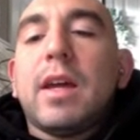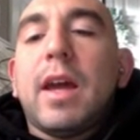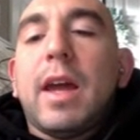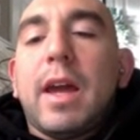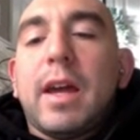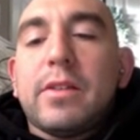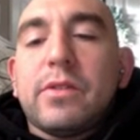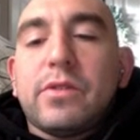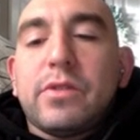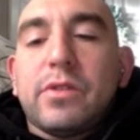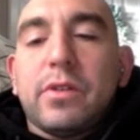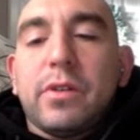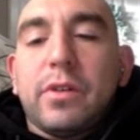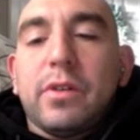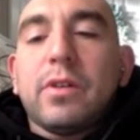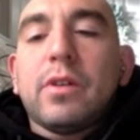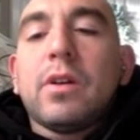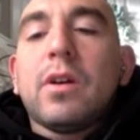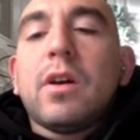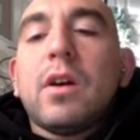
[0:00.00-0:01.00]

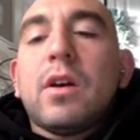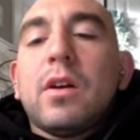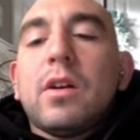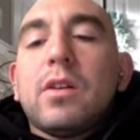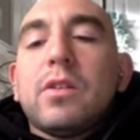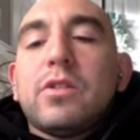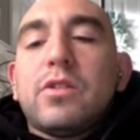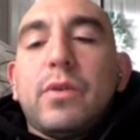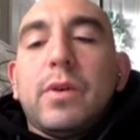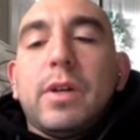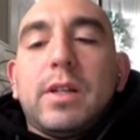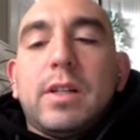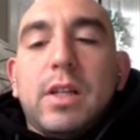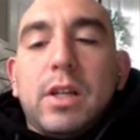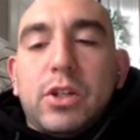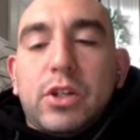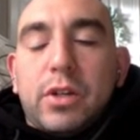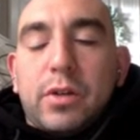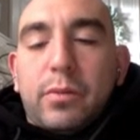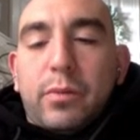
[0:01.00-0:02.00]
answer to
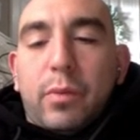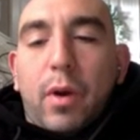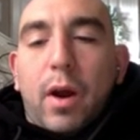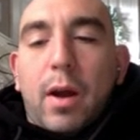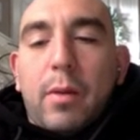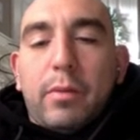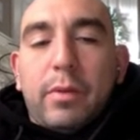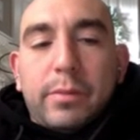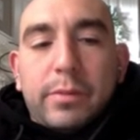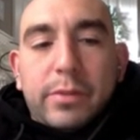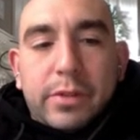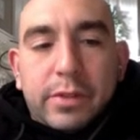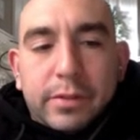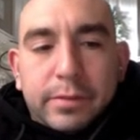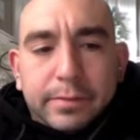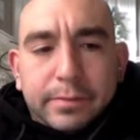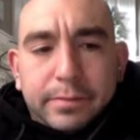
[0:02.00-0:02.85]
addition problems.